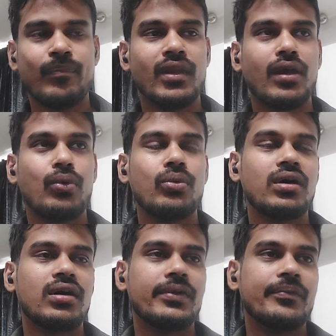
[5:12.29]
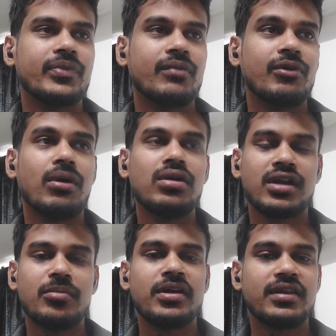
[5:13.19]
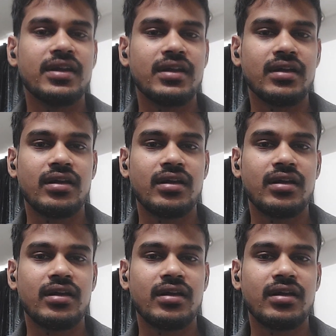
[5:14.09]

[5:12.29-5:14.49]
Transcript: Now, we want to terminate the data.